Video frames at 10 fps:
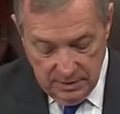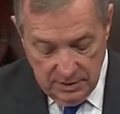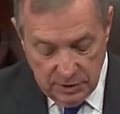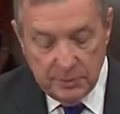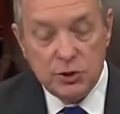
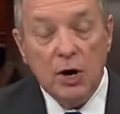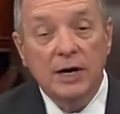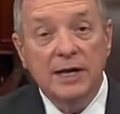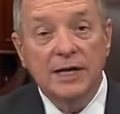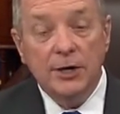The
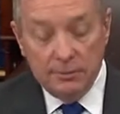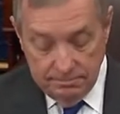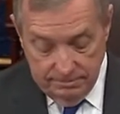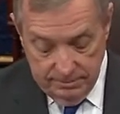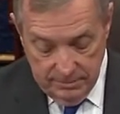majority leader
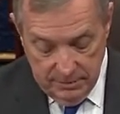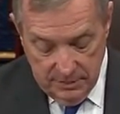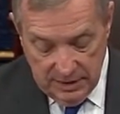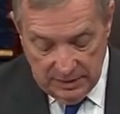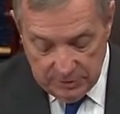
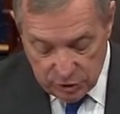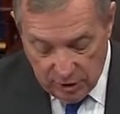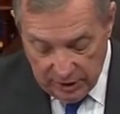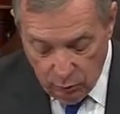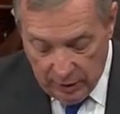and the
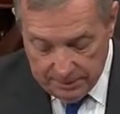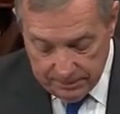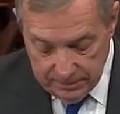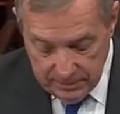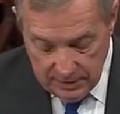majority
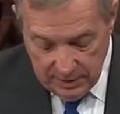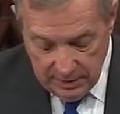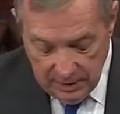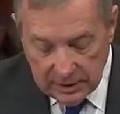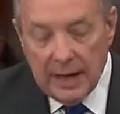whip
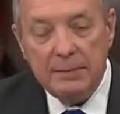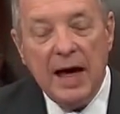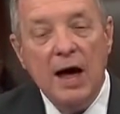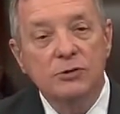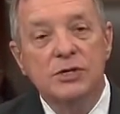claim the
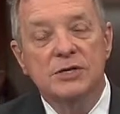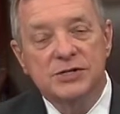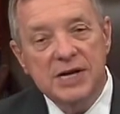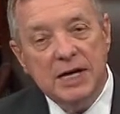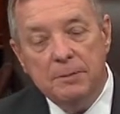House
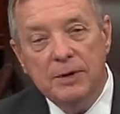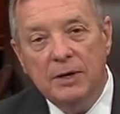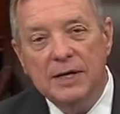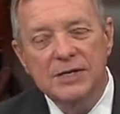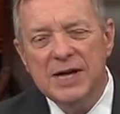Zika
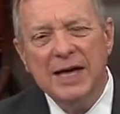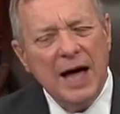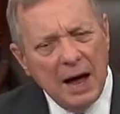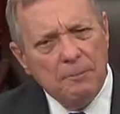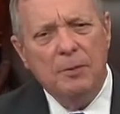bill is a
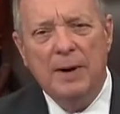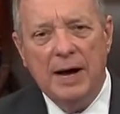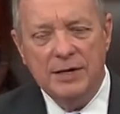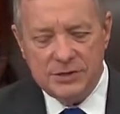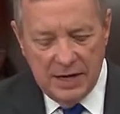
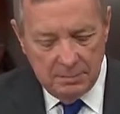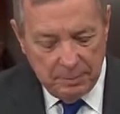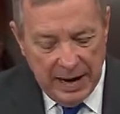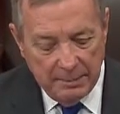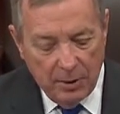compromise and
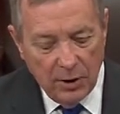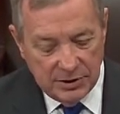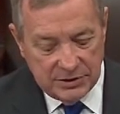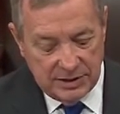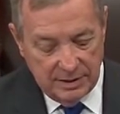
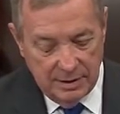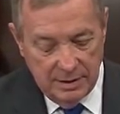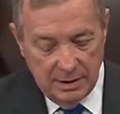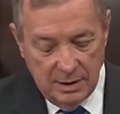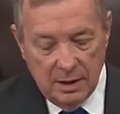bipartisan.
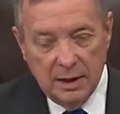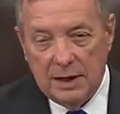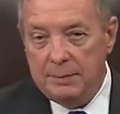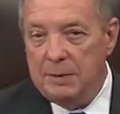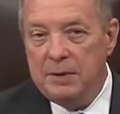
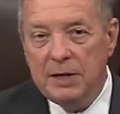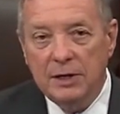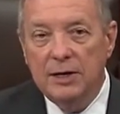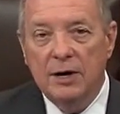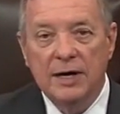Let me be
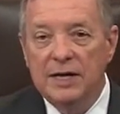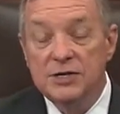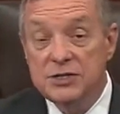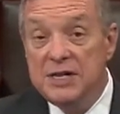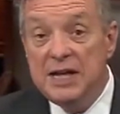clear, it
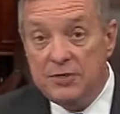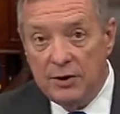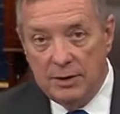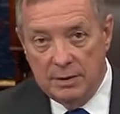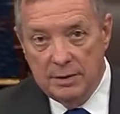is
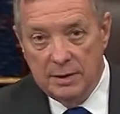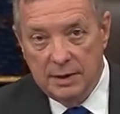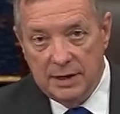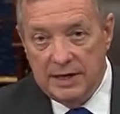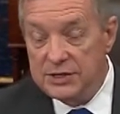neither.
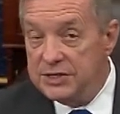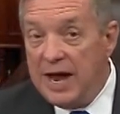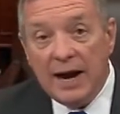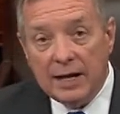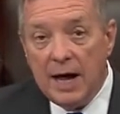It is
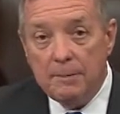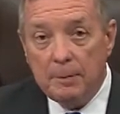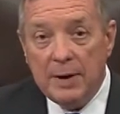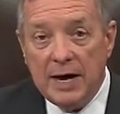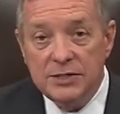not a
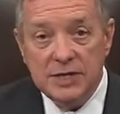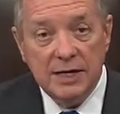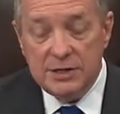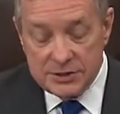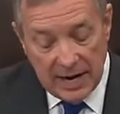compromise and
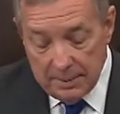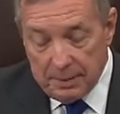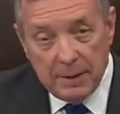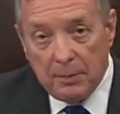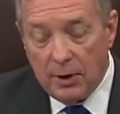it is not
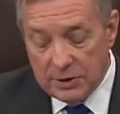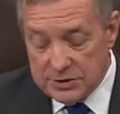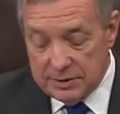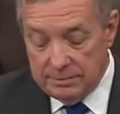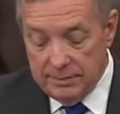bipartisan.